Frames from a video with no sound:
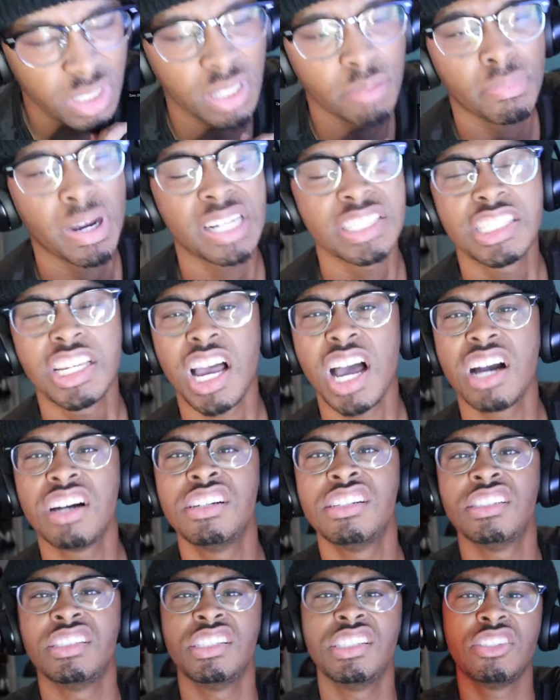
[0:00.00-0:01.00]
My
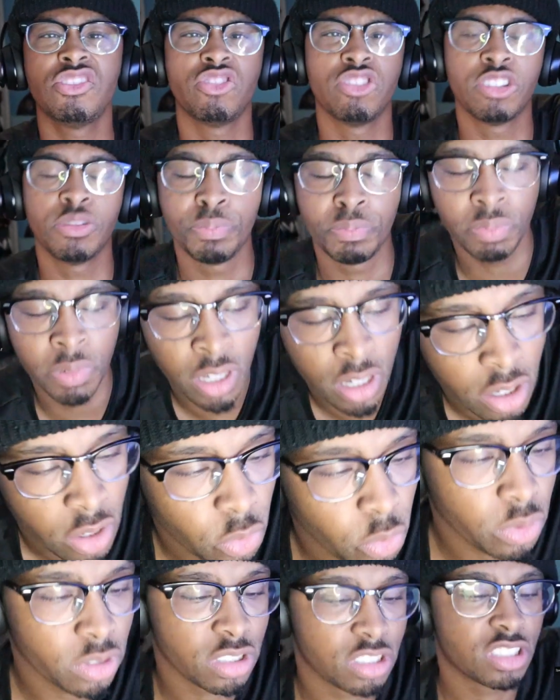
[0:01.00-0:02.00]
childhood years
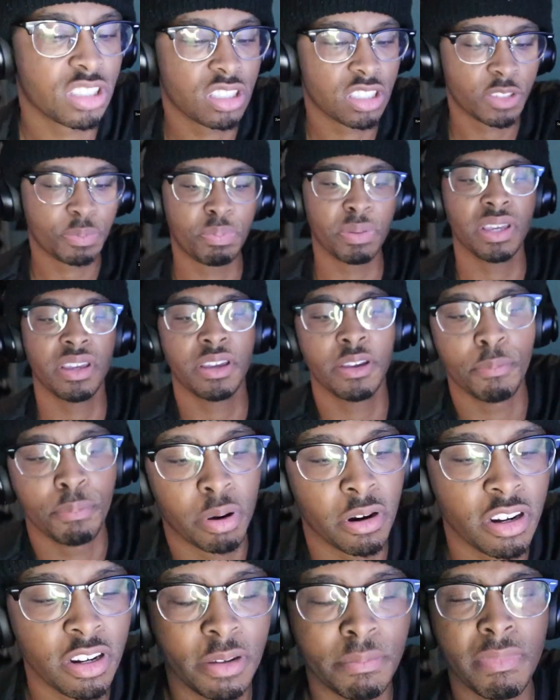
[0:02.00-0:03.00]
was spent
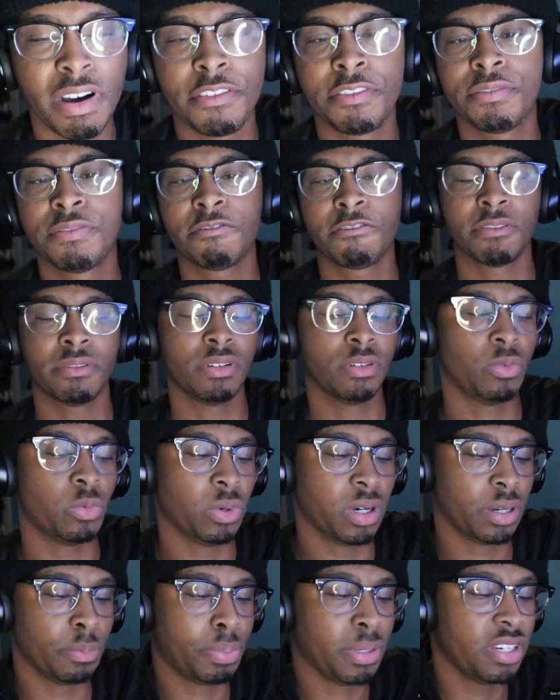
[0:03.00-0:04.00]
burning my
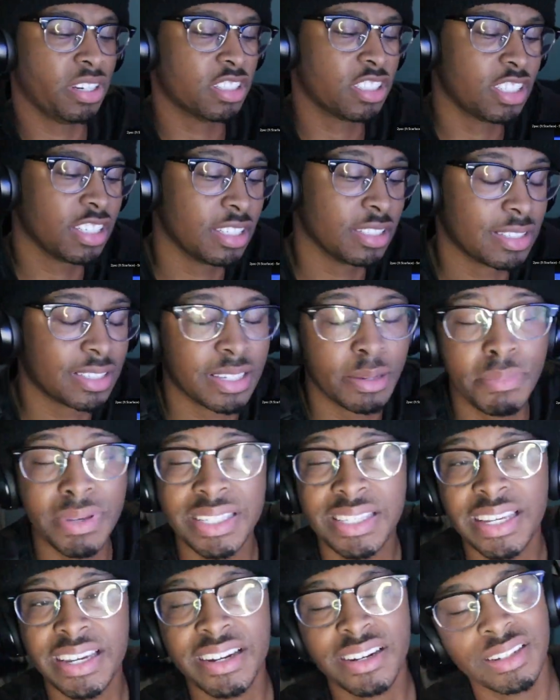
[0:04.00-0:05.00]
peers in the
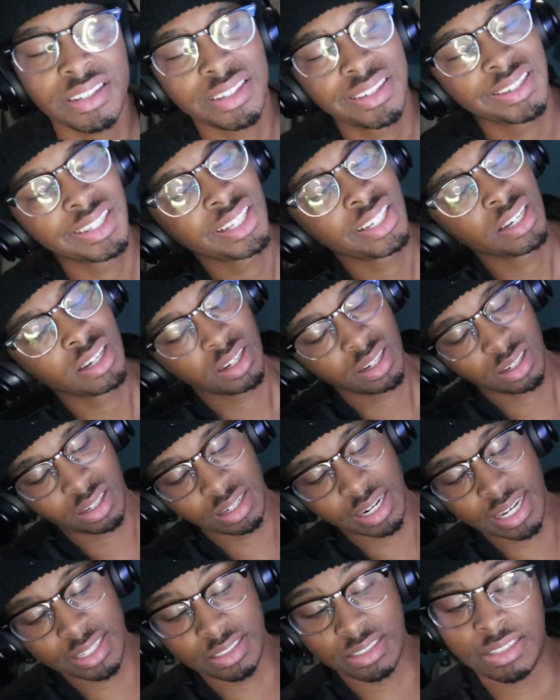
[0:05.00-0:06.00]
cemetery.
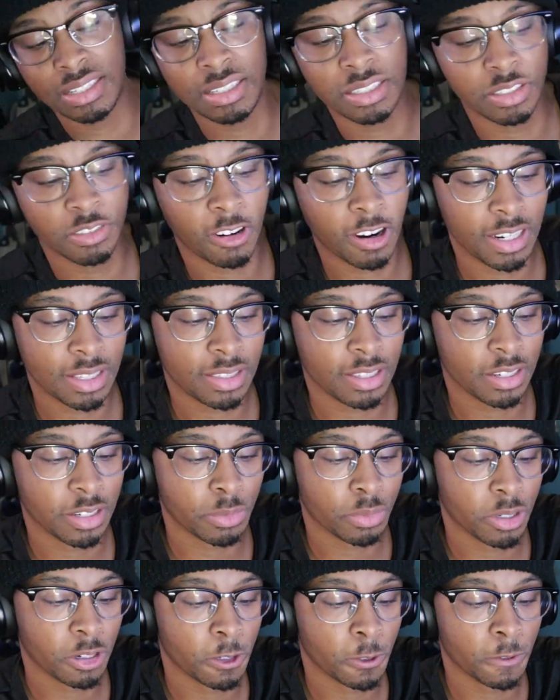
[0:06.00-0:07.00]
That's deep right there,
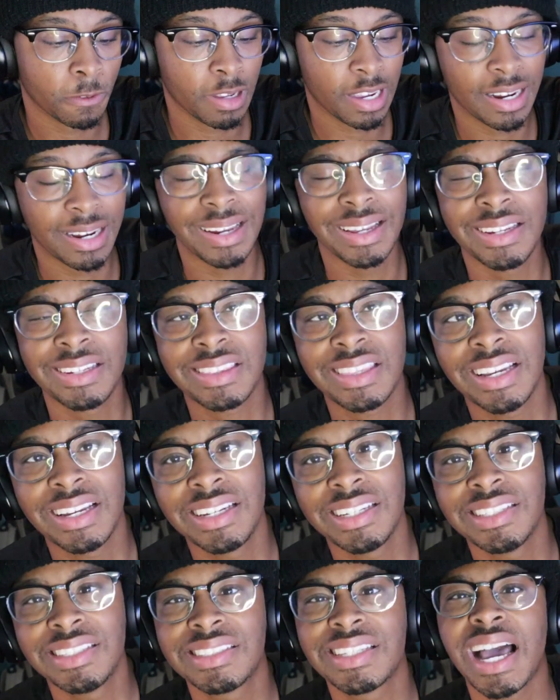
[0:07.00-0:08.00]
bro. And the thing
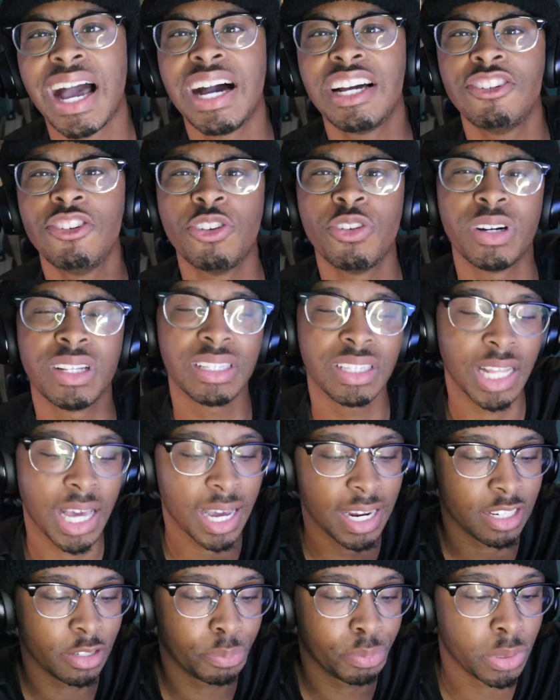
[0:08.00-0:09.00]
is, I know a
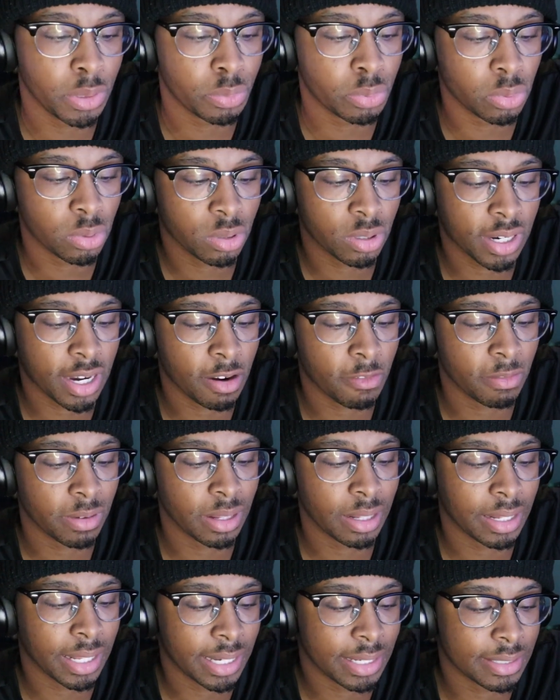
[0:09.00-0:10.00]
lot of people can
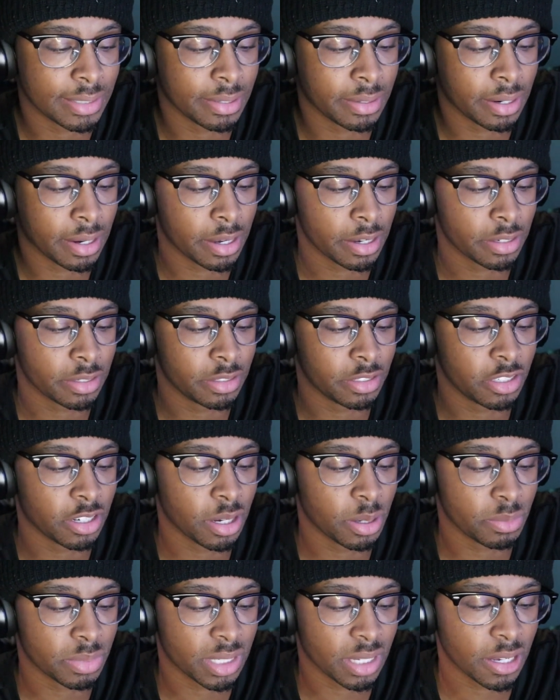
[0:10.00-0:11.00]
relate to that. You know
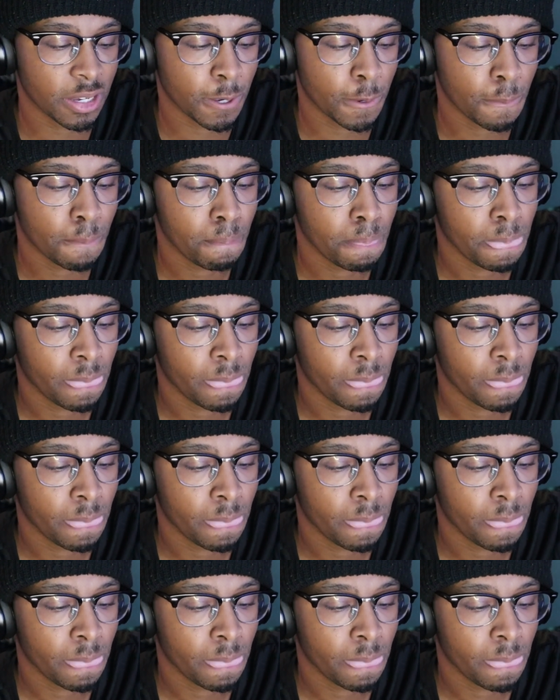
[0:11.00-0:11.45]
what I'm saying?